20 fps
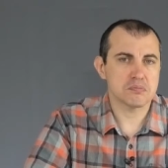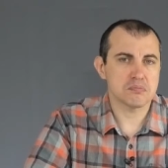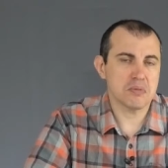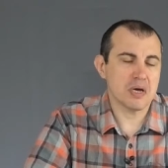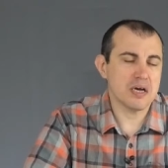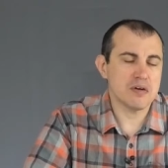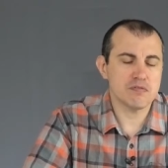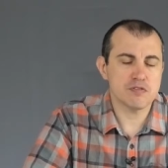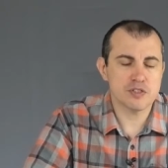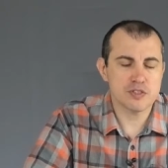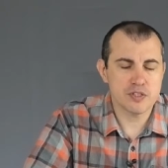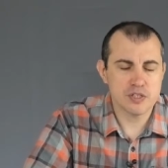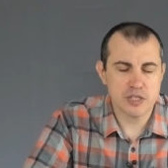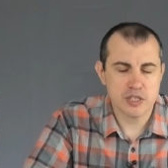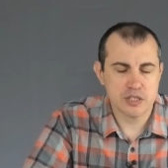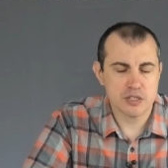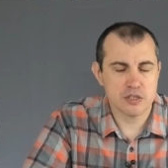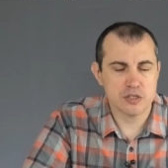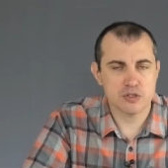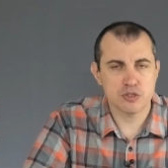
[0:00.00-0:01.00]
Everything
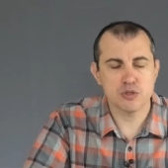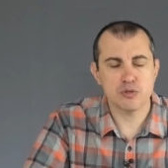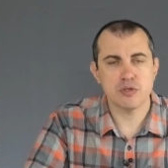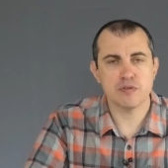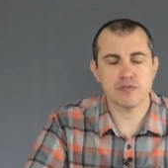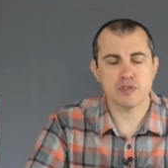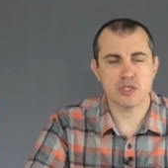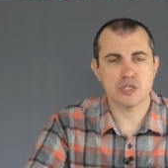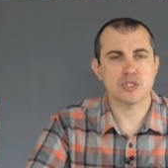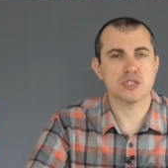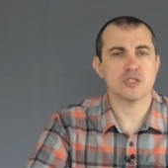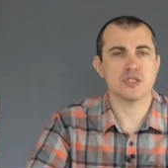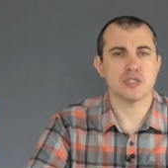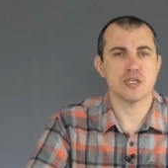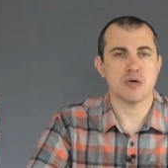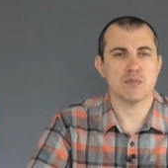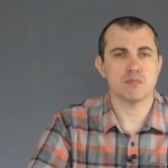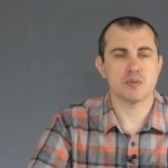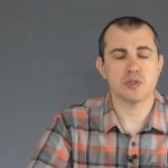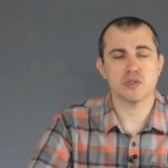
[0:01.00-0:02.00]
in our universe is
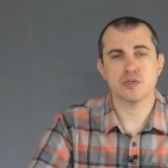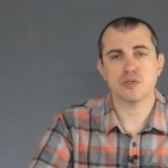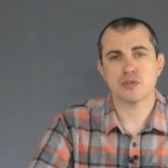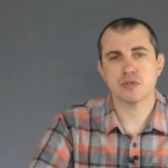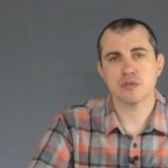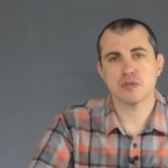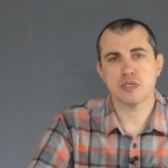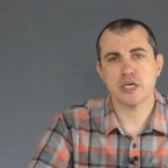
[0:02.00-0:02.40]
numbers.